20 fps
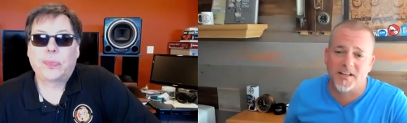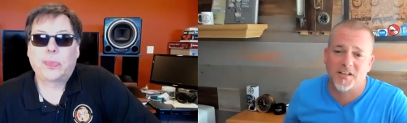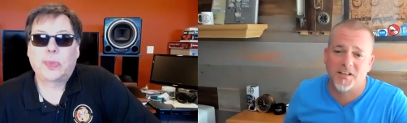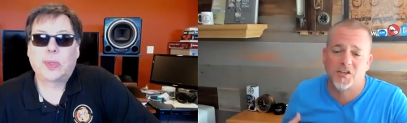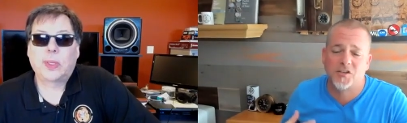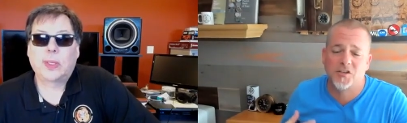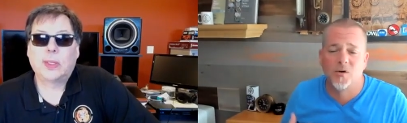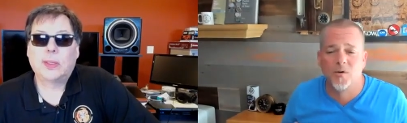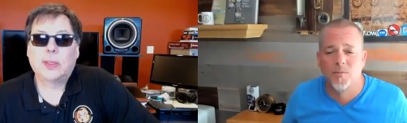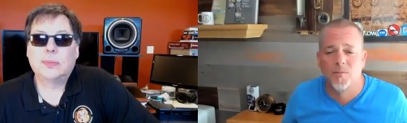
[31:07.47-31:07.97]
Speaker 1: That
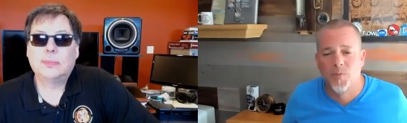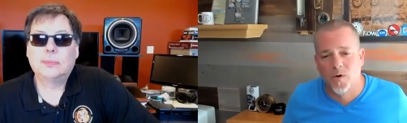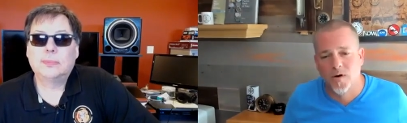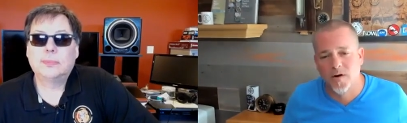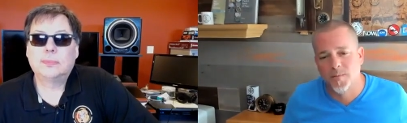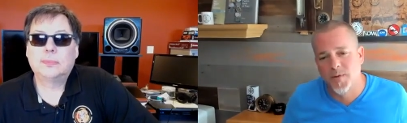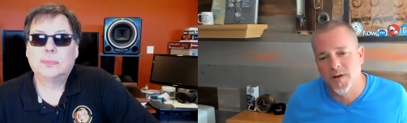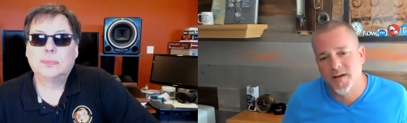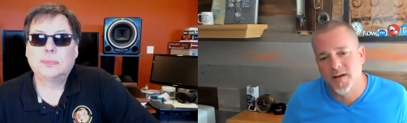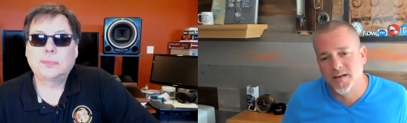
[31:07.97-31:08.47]
is so
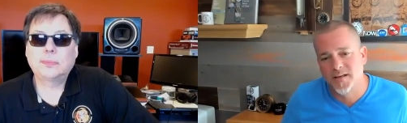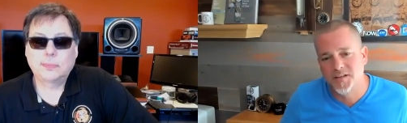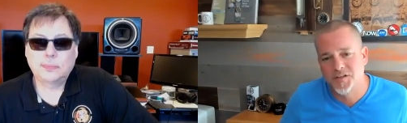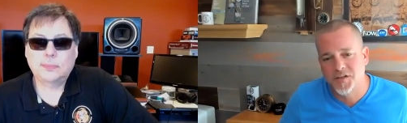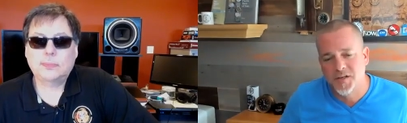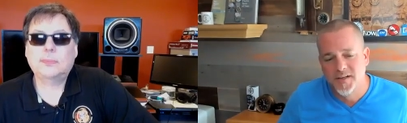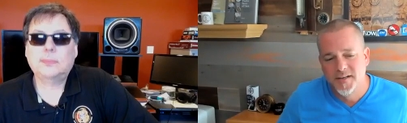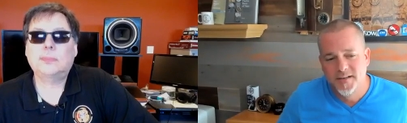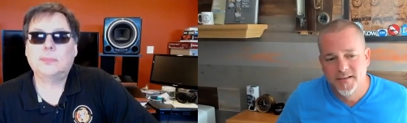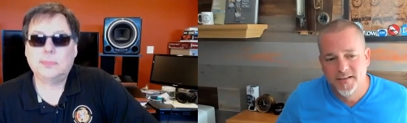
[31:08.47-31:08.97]
important
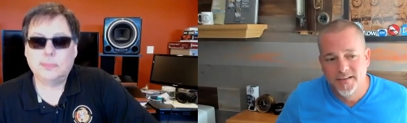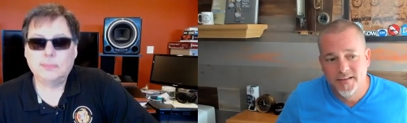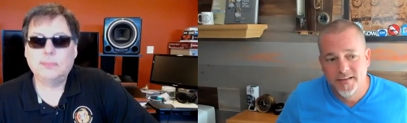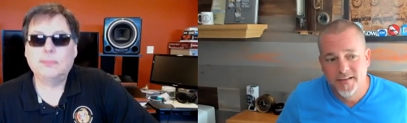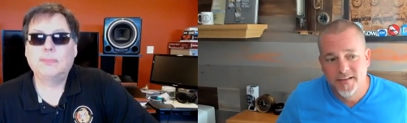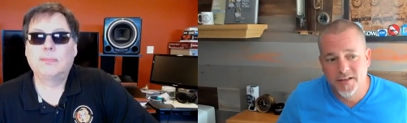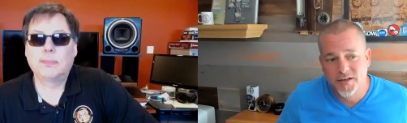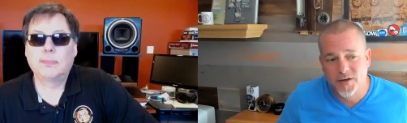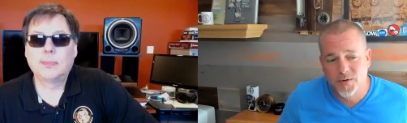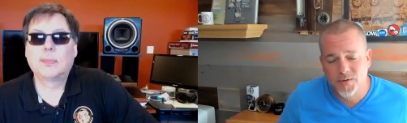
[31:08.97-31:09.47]
because
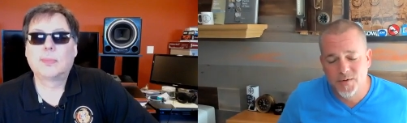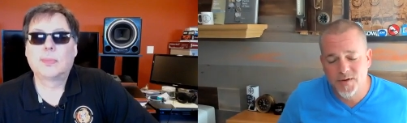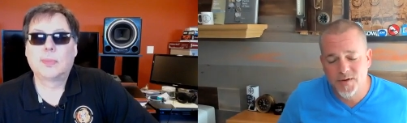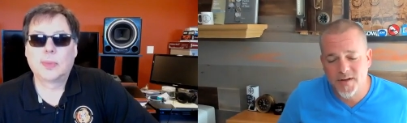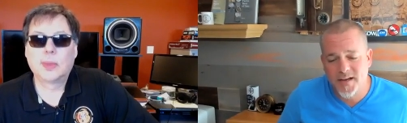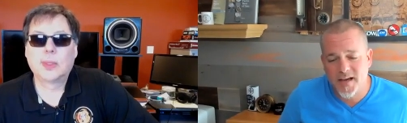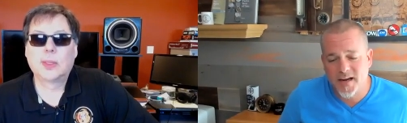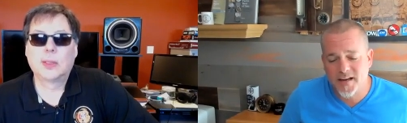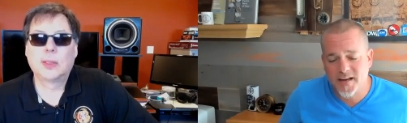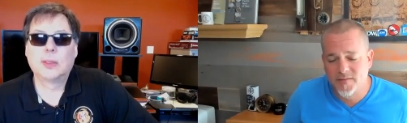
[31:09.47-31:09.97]
you know
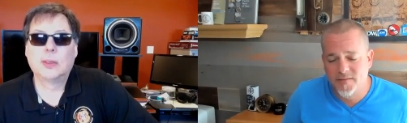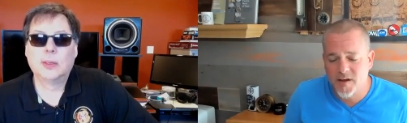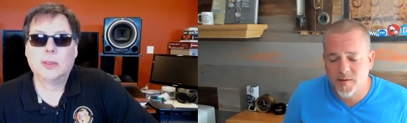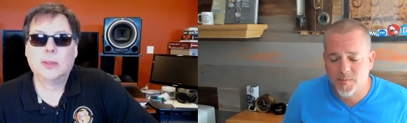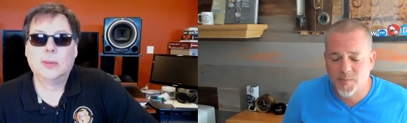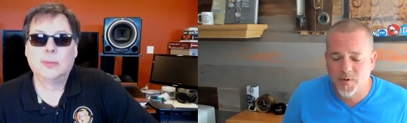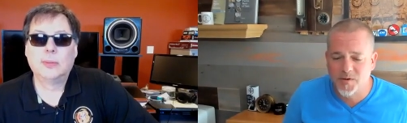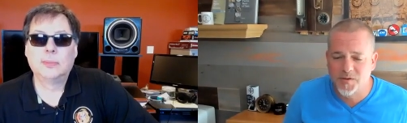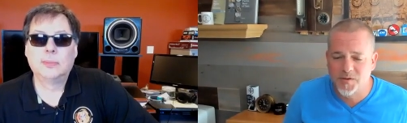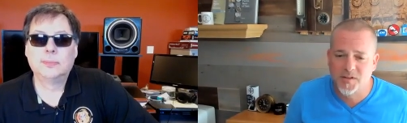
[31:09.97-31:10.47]
you got to give
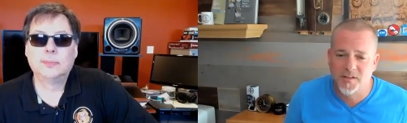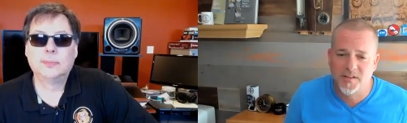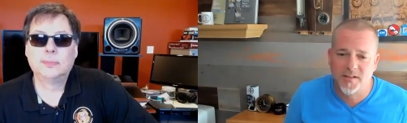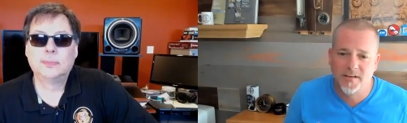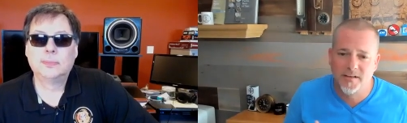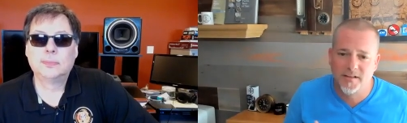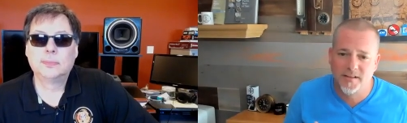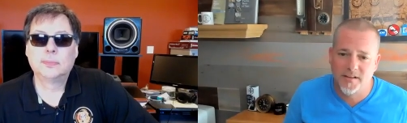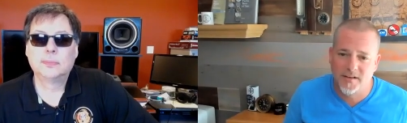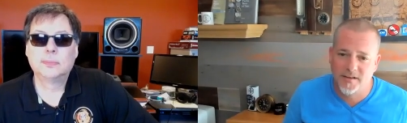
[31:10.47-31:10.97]
that person
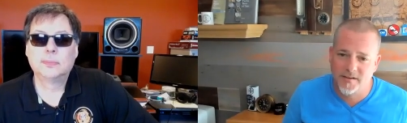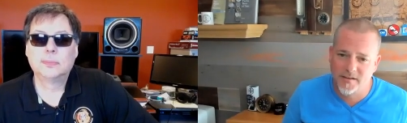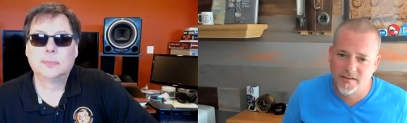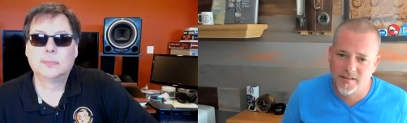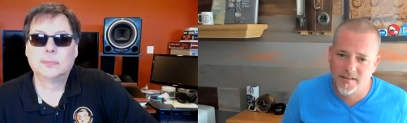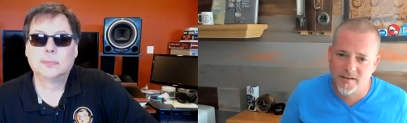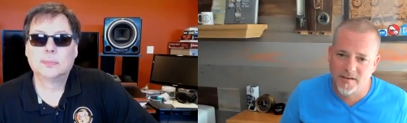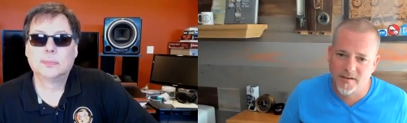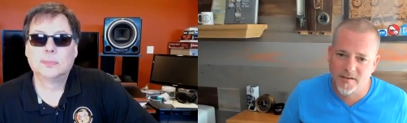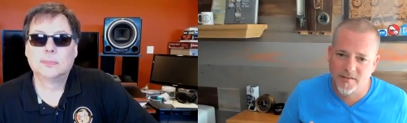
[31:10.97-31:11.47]
the the
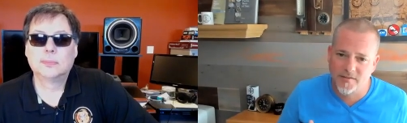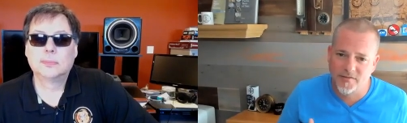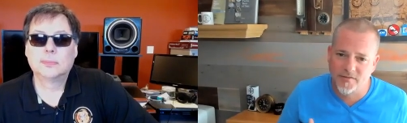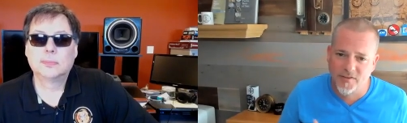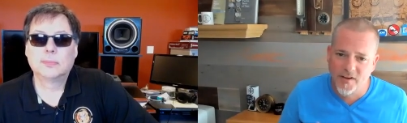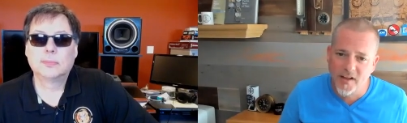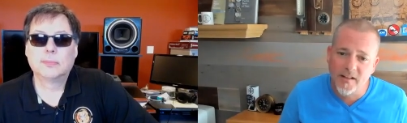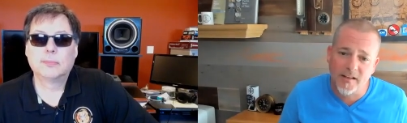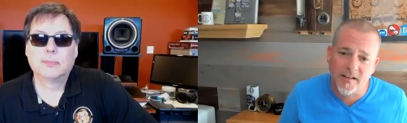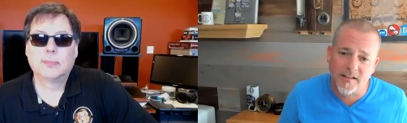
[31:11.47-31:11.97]
the
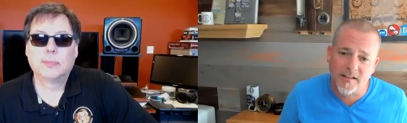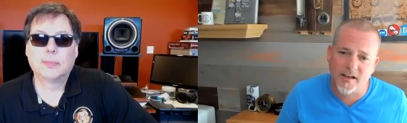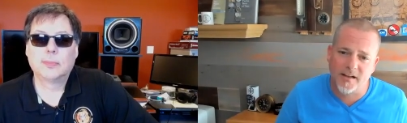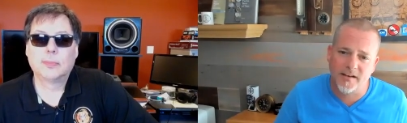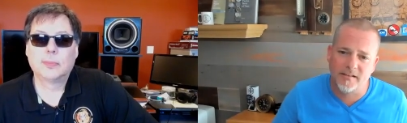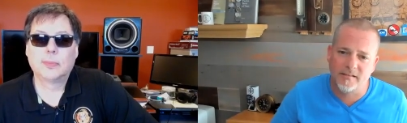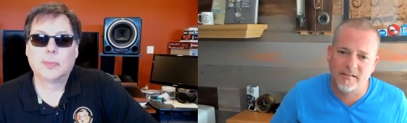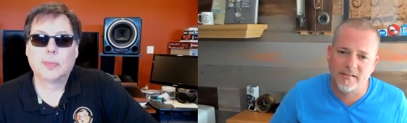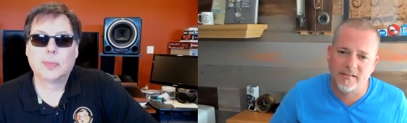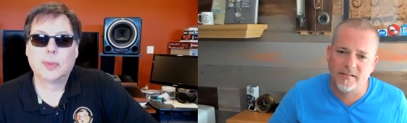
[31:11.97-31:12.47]
feeling
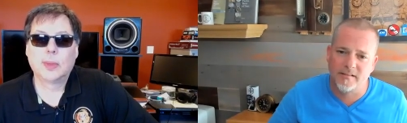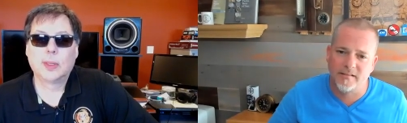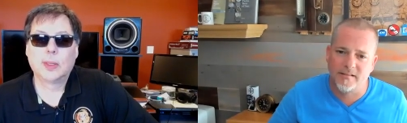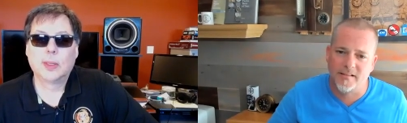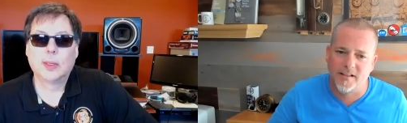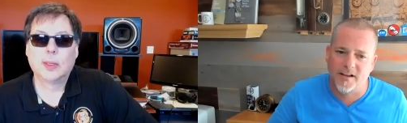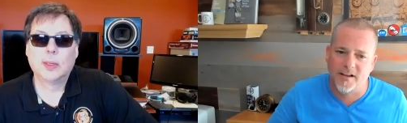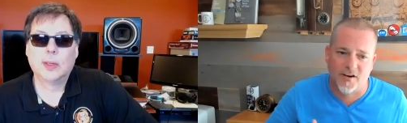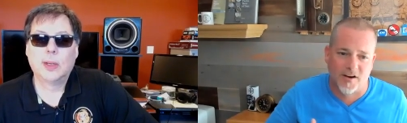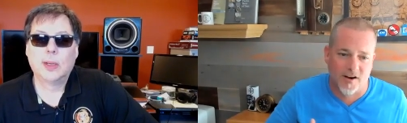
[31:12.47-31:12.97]
that
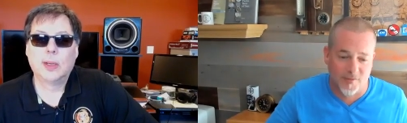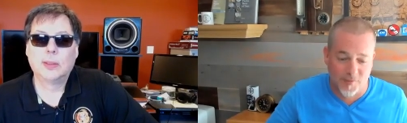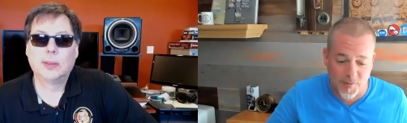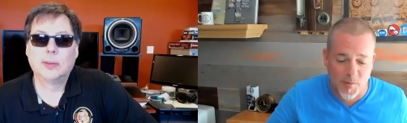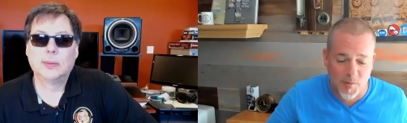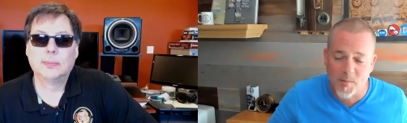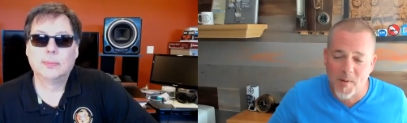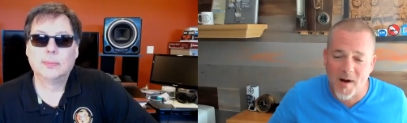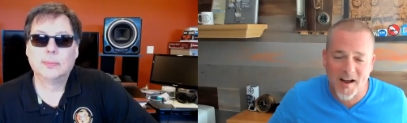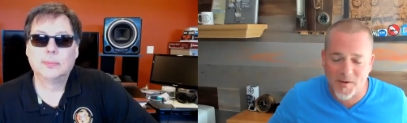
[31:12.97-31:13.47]
they're
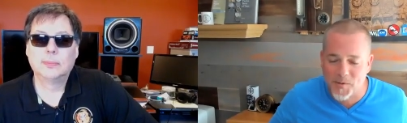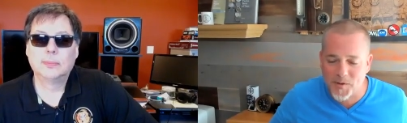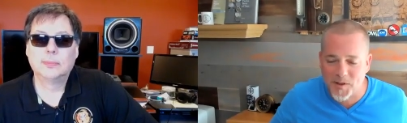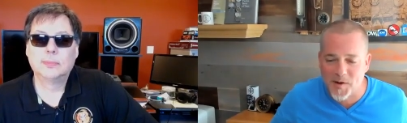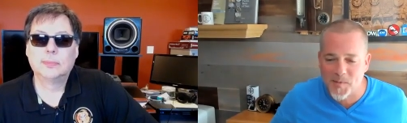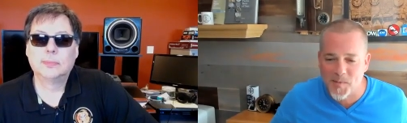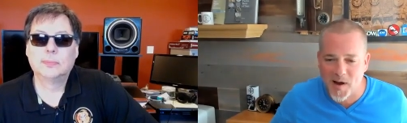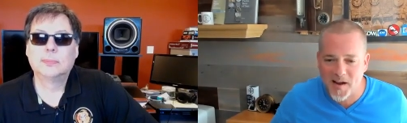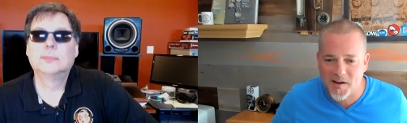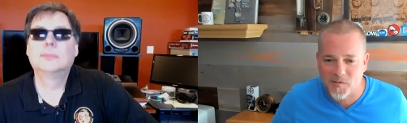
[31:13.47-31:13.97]
comfortable buying what
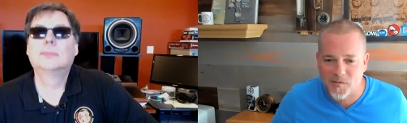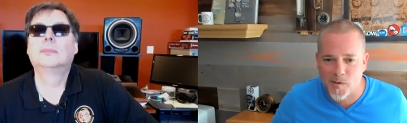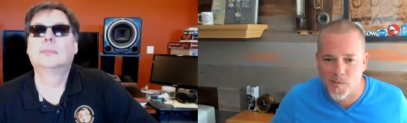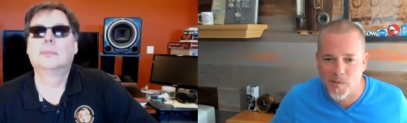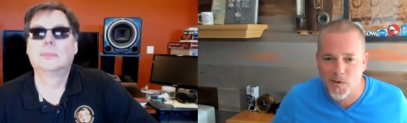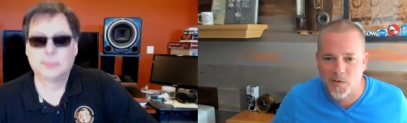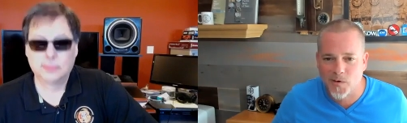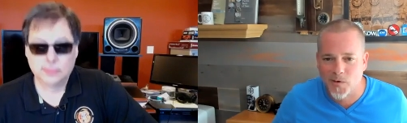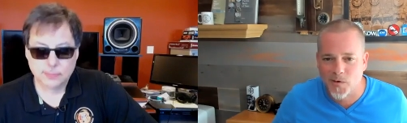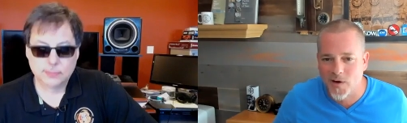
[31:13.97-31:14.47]
they're buying
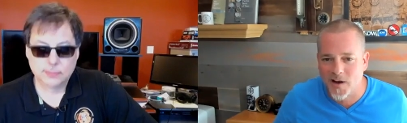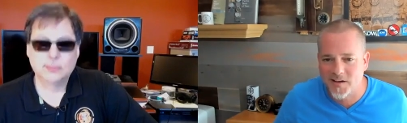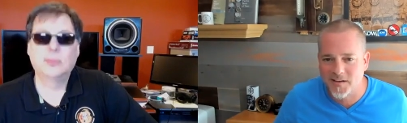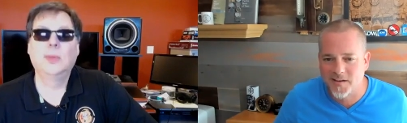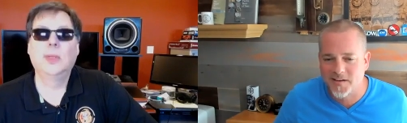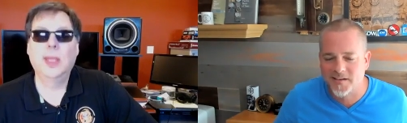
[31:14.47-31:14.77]
from you, correct?